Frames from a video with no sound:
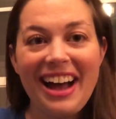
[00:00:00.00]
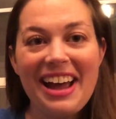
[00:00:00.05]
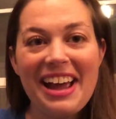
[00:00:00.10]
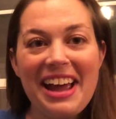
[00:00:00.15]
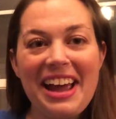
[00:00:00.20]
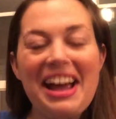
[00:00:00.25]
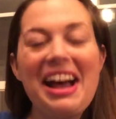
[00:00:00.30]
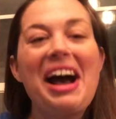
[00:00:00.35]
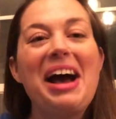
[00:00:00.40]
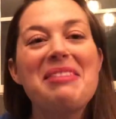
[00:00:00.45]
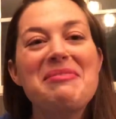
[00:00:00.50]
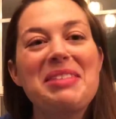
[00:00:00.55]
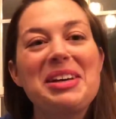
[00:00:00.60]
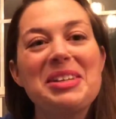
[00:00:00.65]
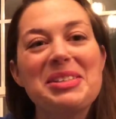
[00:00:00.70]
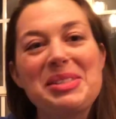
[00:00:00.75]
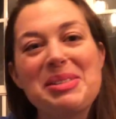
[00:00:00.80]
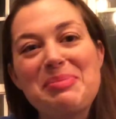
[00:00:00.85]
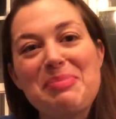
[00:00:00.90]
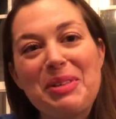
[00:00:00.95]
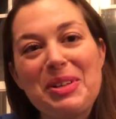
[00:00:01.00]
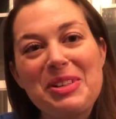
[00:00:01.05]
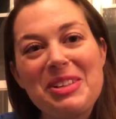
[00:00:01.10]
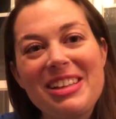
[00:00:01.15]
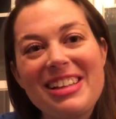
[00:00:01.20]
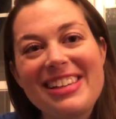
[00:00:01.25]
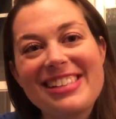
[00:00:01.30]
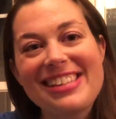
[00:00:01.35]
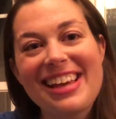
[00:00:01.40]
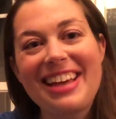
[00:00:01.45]
Hi, I'm Kelsey Burton,
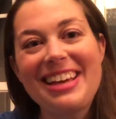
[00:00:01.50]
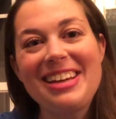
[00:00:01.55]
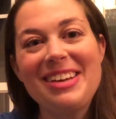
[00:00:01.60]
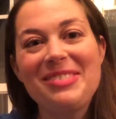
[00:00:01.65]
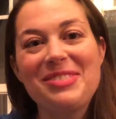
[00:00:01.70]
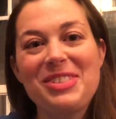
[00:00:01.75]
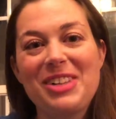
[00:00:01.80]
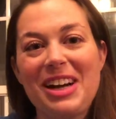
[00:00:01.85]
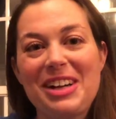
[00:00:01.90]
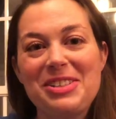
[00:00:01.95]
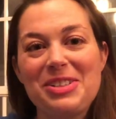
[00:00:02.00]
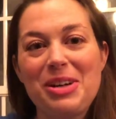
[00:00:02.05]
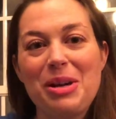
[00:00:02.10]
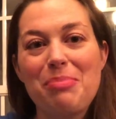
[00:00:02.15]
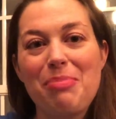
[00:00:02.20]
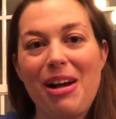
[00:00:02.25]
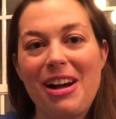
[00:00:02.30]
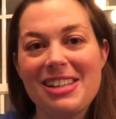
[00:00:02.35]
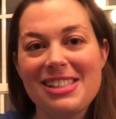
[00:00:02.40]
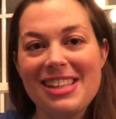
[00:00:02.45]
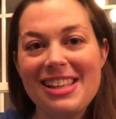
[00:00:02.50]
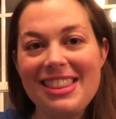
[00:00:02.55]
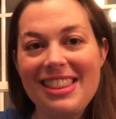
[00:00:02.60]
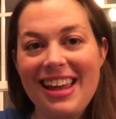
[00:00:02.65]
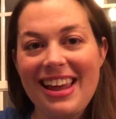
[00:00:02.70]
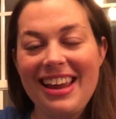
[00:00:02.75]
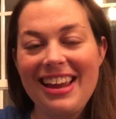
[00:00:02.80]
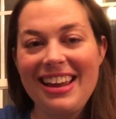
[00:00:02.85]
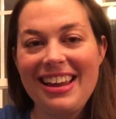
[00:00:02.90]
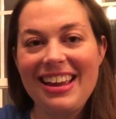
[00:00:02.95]
the Executive Director at Paws and
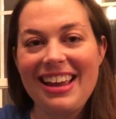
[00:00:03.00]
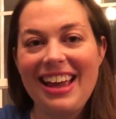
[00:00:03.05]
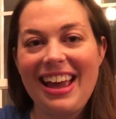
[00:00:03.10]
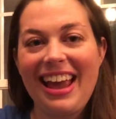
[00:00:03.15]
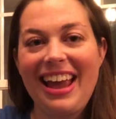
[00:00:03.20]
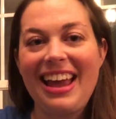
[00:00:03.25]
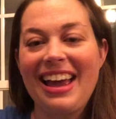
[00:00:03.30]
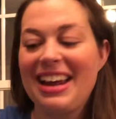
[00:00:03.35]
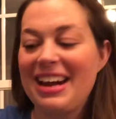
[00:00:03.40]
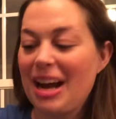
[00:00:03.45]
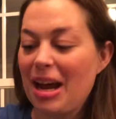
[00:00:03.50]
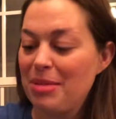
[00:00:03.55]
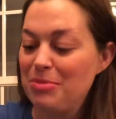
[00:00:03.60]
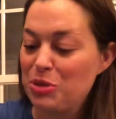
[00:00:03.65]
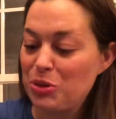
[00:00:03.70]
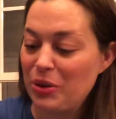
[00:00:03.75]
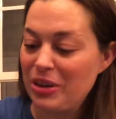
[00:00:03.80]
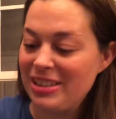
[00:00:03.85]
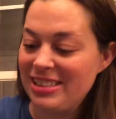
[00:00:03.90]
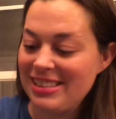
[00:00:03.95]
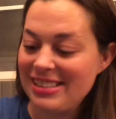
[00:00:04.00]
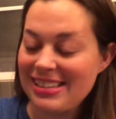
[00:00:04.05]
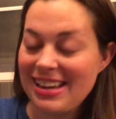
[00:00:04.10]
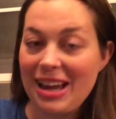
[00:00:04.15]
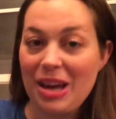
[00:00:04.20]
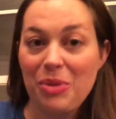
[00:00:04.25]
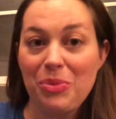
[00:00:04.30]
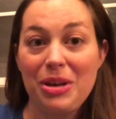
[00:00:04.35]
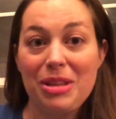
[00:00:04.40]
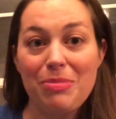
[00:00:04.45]
Thank, and I'm joined
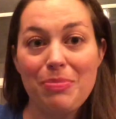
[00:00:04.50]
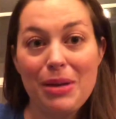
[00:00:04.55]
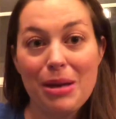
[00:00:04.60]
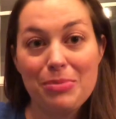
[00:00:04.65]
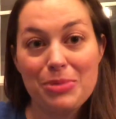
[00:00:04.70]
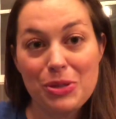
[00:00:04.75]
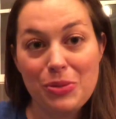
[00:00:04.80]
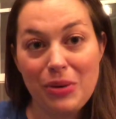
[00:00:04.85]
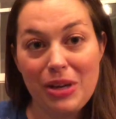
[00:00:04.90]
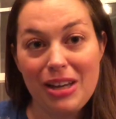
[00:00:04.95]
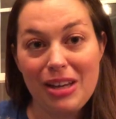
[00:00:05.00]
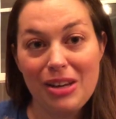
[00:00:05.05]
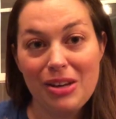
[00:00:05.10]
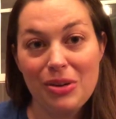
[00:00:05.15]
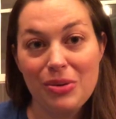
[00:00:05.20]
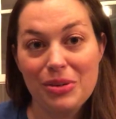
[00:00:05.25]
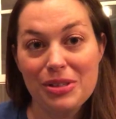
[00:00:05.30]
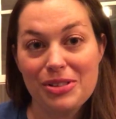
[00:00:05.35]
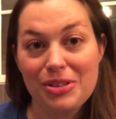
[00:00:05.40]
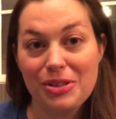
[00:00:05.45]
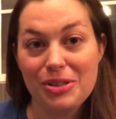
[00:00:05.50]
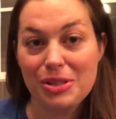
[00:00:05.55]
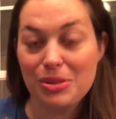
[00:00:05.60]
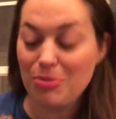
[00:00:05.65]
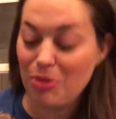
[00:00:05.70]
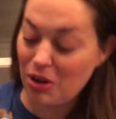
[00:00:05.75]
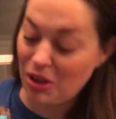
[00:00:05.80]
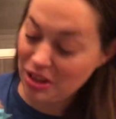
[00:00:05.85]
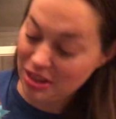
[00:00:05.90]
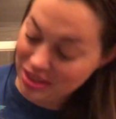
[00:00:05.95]
today with Pipsqueak, who is our
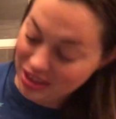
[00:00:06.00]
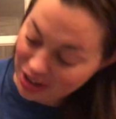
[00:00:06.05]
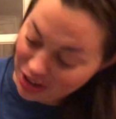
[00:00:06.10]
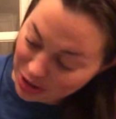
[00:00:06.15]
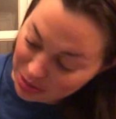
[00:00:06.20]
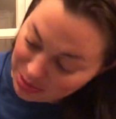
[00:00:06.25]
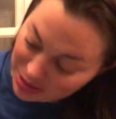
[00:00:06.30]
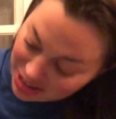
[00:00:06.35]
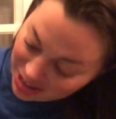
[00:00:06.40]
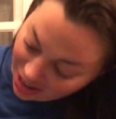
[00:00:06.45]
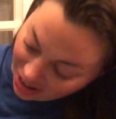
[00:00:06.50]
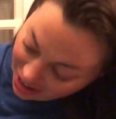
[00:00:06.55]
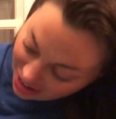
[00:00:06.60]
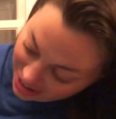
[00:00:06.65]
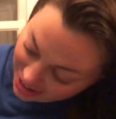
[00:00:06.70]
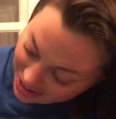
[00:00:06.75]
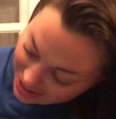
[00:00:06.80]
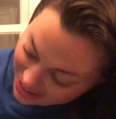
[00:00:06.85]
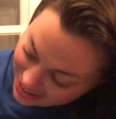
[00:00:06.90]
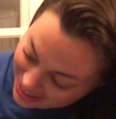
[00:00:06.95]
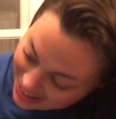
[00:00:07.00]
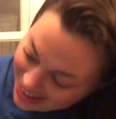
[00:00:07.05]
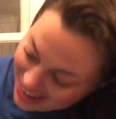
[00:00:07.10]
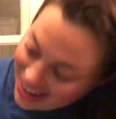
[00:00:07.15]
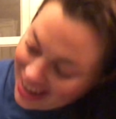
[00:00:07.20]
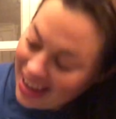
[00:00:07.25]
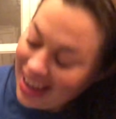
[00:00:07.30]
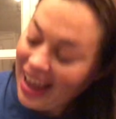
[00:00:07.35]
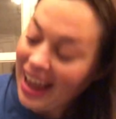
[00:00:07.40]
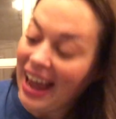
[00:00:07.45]
small therapy dog.
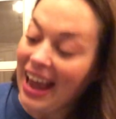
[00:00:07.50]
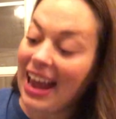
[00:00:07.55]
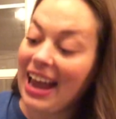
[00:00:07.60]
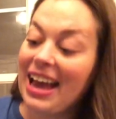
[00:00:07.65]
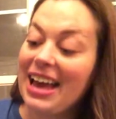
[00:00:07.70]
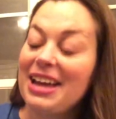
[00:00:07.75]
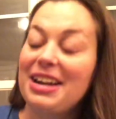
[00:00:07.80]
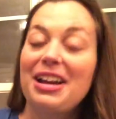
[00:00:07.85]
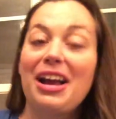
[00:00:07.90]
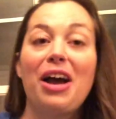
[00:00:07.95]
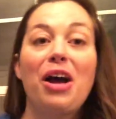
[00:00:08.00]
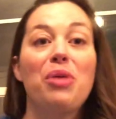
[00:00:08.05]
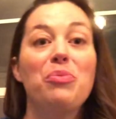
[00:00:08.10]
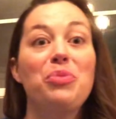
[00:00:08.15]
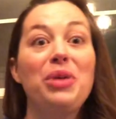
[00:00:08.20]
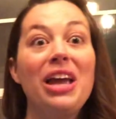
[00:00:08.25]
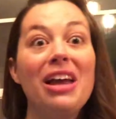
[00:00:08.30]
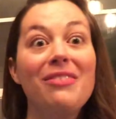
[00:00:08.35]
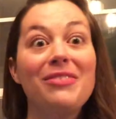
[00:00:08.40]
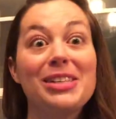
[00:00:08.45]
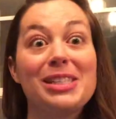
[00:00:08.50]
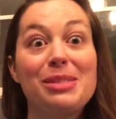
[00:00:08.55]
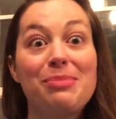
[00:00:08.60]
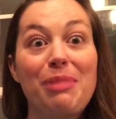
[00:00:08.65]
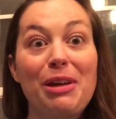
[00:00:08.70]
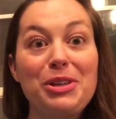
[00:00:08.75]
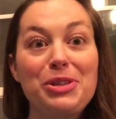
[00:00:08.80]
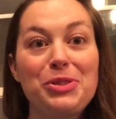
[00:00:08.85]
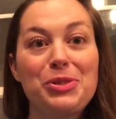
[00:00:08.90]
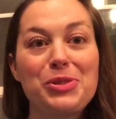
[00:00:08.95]
And we have a
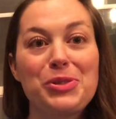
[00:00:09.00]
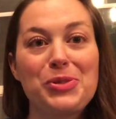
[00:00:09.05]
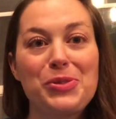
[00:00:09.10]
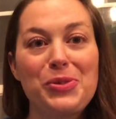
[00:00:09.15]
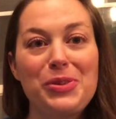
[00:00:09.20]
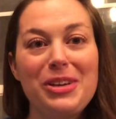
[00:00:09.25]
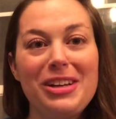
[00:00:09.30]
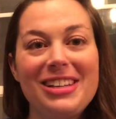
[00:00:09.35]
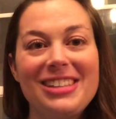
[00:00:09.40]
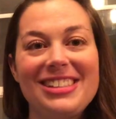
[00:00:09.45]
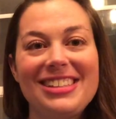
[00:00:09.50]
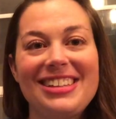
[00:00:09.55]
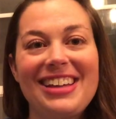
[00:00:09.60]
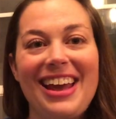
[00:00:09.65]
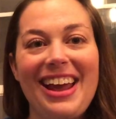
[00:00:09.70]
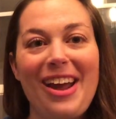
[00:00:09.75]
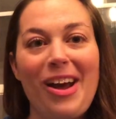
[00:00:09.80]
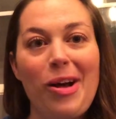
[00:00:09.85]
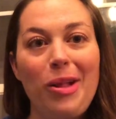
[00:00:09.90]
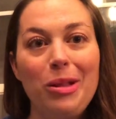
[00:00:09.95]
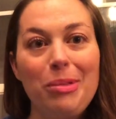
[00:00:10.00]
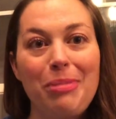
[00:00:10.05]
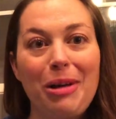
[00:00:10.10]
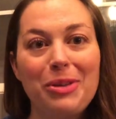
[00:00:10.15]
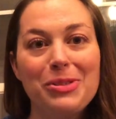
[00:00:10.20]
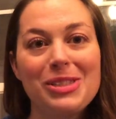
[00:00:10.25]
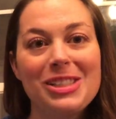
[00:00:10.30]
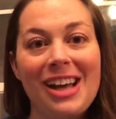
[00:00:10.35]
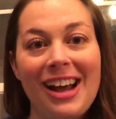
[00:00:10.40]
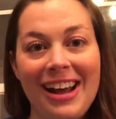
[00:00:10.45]
special story today all
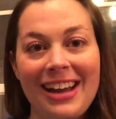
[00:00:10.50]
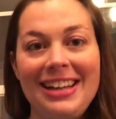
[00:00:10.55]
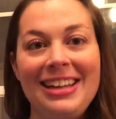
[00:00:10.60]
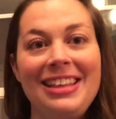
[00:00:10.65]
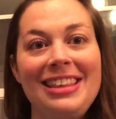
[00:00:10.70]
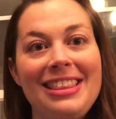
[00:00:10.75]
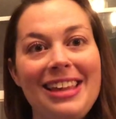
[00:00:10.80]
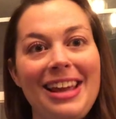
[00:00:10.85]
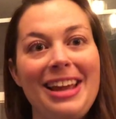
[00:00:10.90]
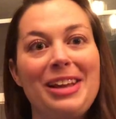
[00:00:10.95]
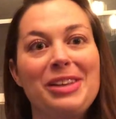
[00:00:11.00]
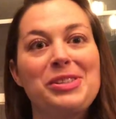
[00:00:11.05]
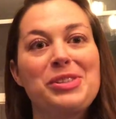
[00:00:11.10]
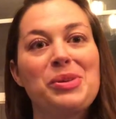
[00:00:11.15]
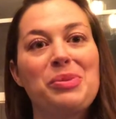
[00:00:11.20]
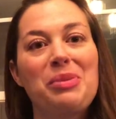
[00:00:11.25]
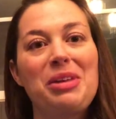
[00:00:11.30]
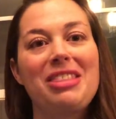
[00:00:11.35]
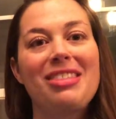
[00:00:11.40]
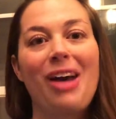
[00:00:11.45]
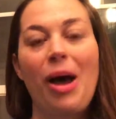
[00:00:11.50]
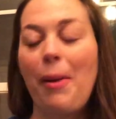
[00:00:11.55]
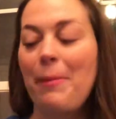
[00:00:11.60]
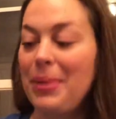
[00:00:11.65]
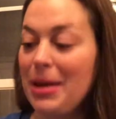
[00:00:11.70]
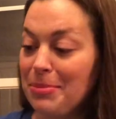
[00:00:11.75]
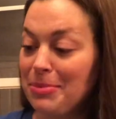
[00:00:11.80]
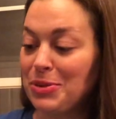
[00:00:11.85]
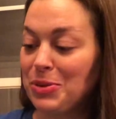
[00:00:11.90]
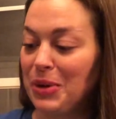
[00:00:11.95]
about tiny things. So we thought
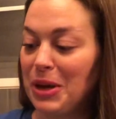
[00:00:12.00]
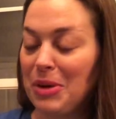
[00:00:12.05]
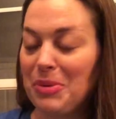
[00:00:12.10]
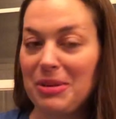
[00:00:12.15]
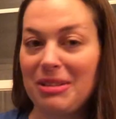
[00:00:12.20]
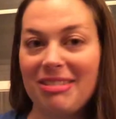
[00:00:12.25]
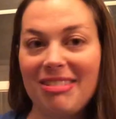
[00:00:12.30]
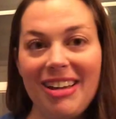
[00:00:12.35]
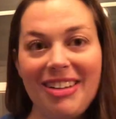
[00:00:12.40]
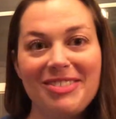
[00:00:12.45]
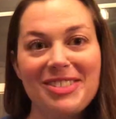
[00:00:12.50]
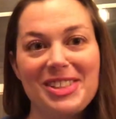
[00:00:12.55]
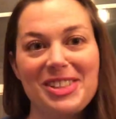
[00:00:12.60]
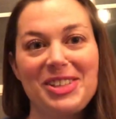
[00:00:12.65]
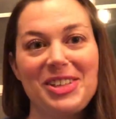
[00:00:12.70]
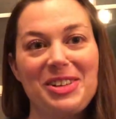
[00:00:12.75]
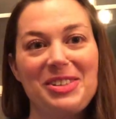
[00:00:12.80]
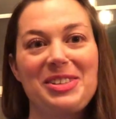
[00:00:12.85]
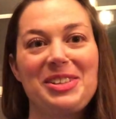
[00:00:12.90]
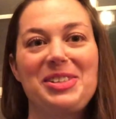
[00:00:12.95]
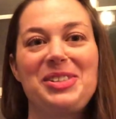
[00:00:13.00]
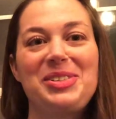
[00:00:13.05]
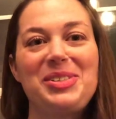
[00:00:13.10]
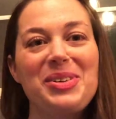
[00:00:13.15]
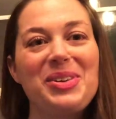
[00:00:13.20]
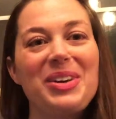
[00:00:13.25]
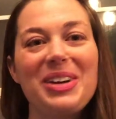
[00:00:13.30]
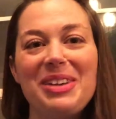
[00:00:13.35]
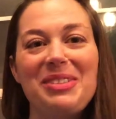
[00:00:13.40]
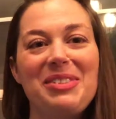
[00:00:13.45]
Pipsqueak would love to share the
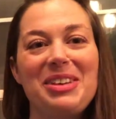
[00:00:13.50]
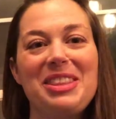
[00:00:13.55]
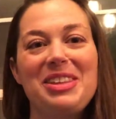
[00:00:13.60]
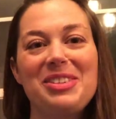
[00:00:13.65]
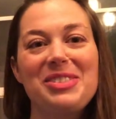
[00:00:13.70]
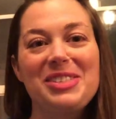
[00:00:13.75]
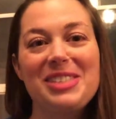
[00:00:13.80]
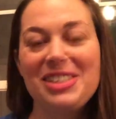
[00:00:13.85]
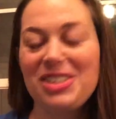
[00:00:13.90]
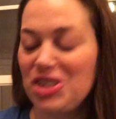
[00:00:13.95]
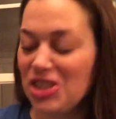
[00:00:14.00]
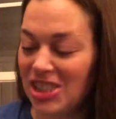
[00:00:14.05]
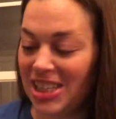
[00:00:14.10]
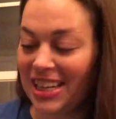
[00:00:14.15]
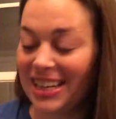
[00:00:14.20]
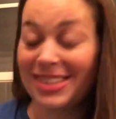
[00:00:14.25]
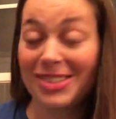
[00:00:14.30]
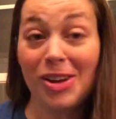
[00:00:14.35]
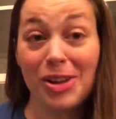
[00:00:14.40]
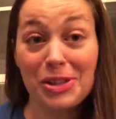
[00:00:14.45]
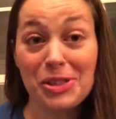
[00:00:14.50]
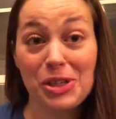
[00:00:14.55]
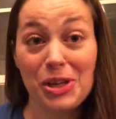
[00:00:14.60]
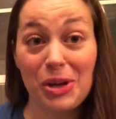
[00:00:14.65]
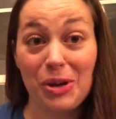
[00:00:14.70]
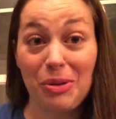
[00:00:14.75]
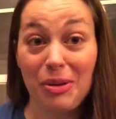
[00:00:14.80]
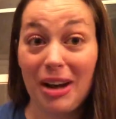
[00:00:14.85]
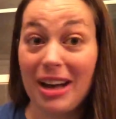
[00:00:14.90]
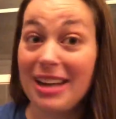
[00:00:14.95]
story with you since she is also